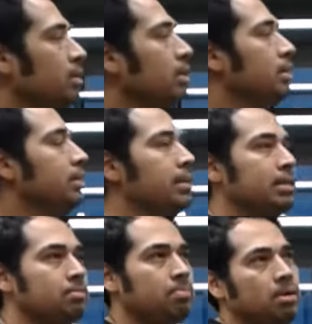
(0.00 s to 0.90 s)
The
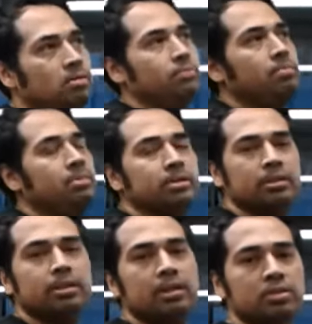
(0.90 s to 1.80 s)
last part of the
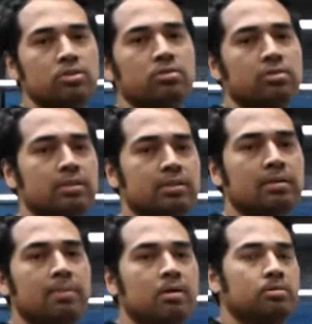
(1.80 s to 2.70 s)
presentation is
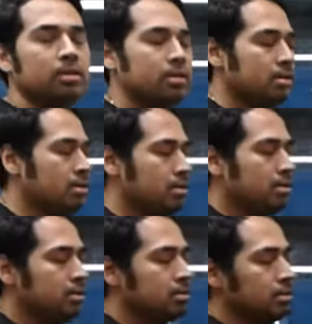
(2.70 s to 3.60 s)
about
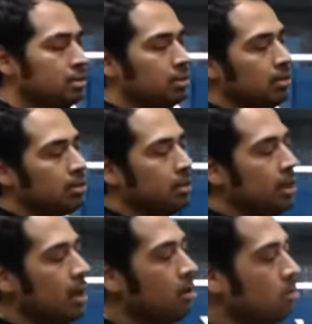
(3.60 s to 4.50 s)

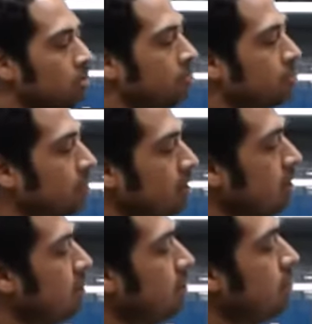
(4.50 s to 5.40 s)
how
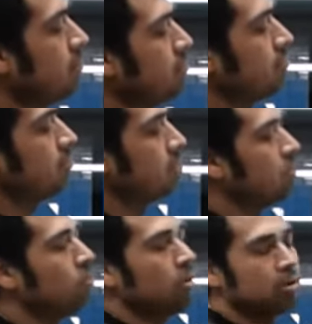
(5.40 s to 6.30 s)

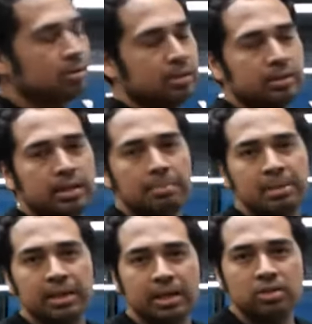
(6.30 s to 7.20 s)
works the
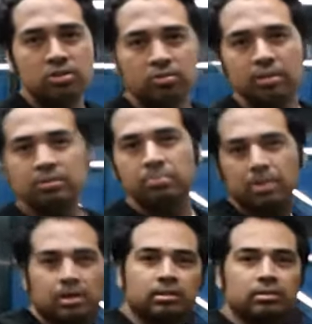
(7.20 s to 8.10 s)
application
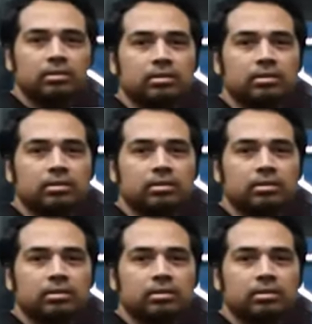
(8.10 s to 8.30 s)
Spark